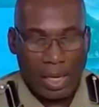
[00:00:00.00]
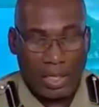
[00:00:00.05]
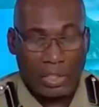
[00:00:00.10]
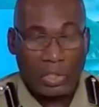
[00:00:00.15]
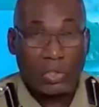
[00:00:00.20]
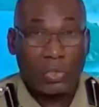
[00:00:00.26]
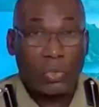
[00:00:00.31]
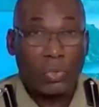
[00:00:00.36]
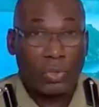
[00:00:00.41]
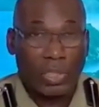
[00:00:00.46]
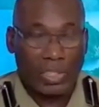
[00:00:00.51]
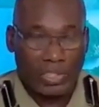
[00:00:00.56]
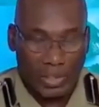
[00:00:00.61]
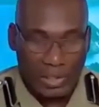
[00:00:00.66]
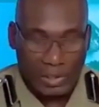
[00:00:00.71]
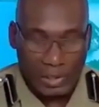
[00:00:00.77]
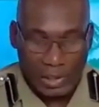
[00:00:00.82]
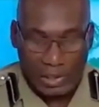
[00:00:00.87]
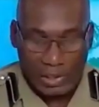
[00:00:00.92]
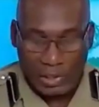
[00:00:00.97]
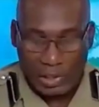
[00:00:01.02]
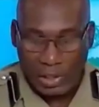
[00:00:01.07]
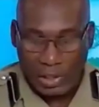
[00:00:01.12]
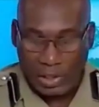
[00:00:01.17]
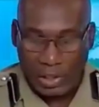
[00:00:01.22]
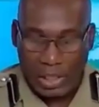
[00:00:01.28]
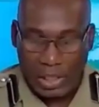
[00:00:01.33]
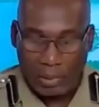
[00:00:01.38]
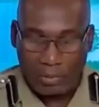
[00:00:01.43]
as soon as this
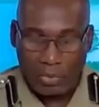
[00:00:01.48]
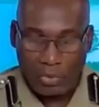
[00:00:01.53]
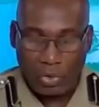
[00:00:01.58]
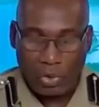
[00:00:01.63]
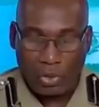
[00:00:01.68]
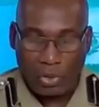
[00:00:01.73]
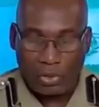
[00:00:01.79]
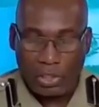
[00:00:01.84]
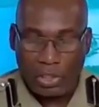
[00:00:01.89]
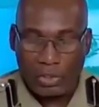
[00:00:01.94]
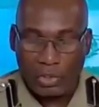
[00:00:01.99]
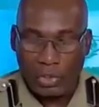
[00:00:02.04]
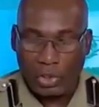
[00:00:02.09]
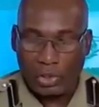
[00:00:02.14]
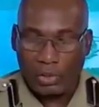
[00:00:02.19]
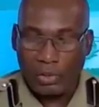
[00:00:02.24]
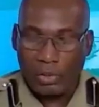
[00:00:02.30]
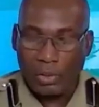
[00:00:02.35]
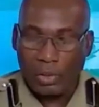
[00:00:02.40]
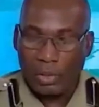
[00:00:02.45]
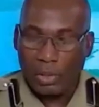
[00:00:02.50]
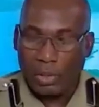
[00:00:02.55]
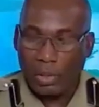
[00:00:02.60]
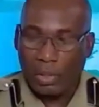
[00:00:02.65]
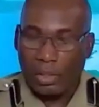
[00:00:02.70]
incident came to our attention,